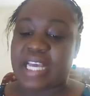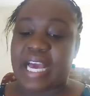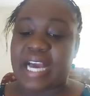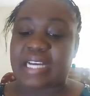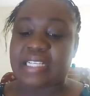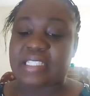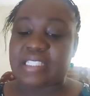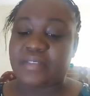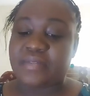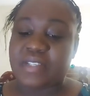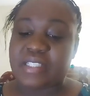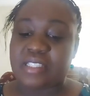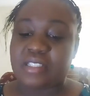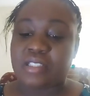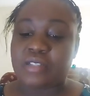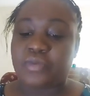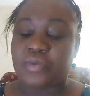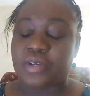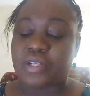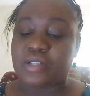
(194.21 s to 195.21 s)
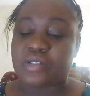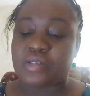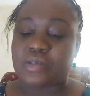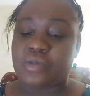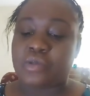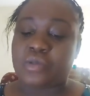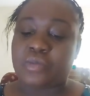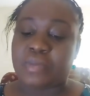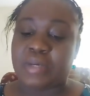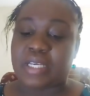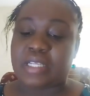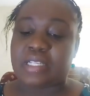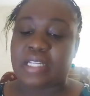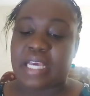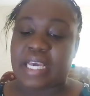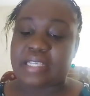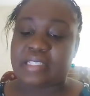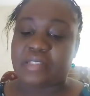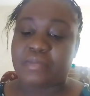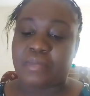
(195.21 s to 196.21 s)
The activities for the
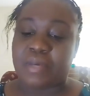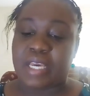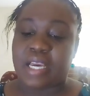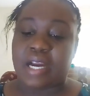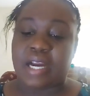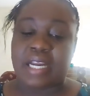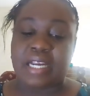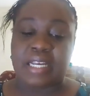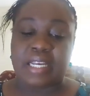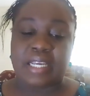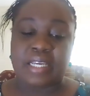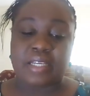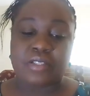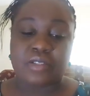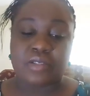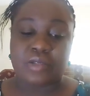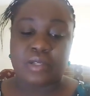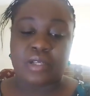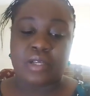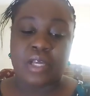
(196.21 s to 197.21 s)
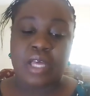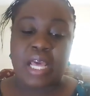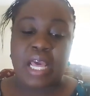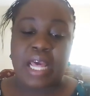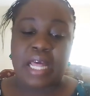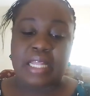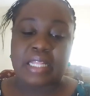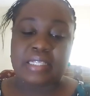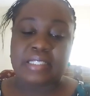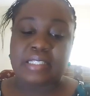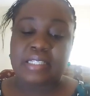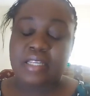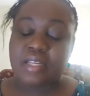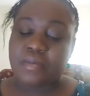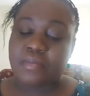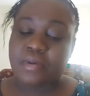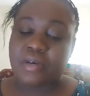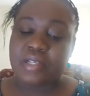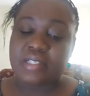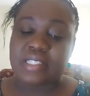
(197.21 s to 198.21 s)
SBA are linked to the
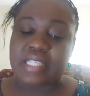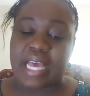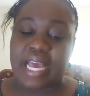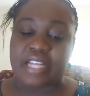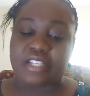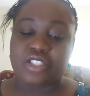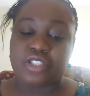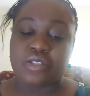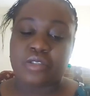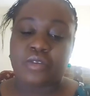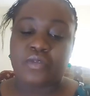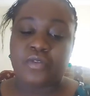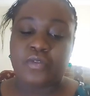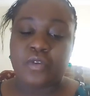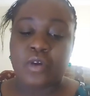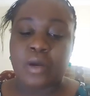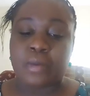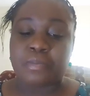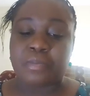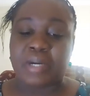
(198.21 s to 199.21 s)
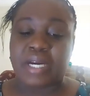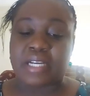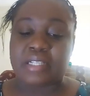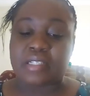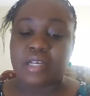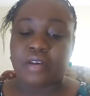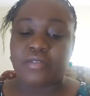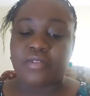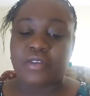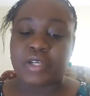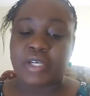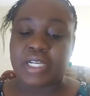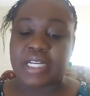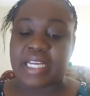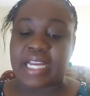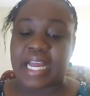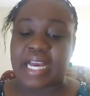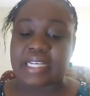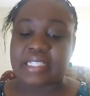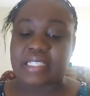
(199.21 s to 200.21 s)
syllabus and should form part of
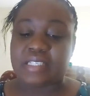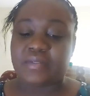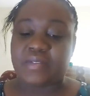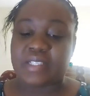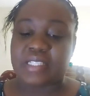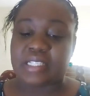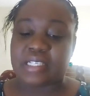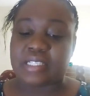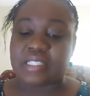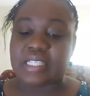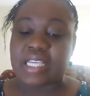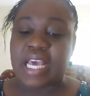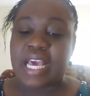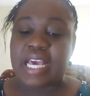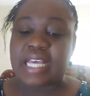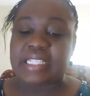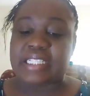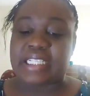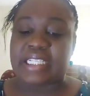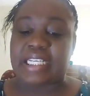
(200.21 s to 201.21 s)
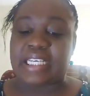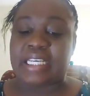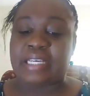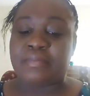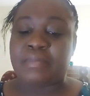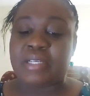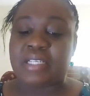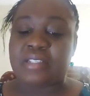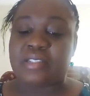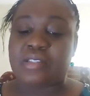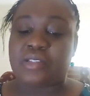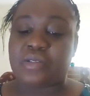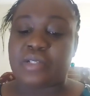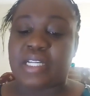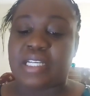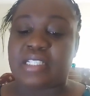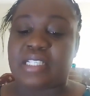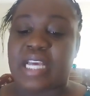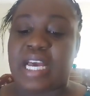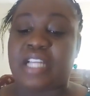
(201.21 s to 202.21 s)
learning activities to enable the
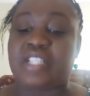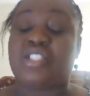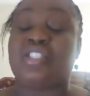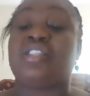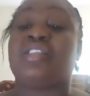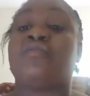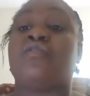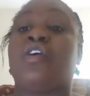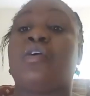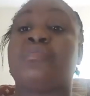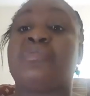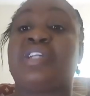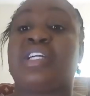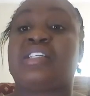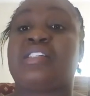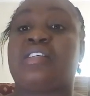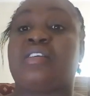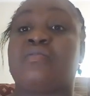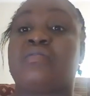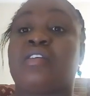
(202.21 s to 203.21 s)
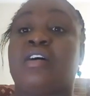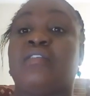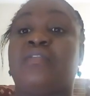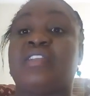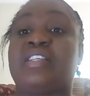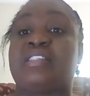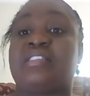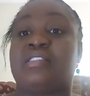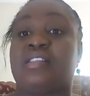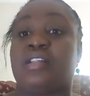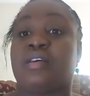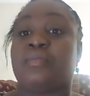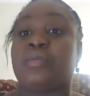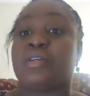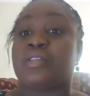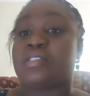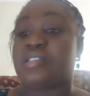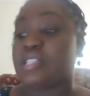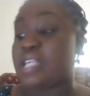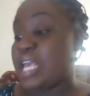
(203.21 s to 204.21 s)
student to achieve objectives of the
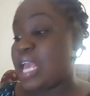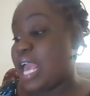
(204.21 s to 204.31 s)
syllabus.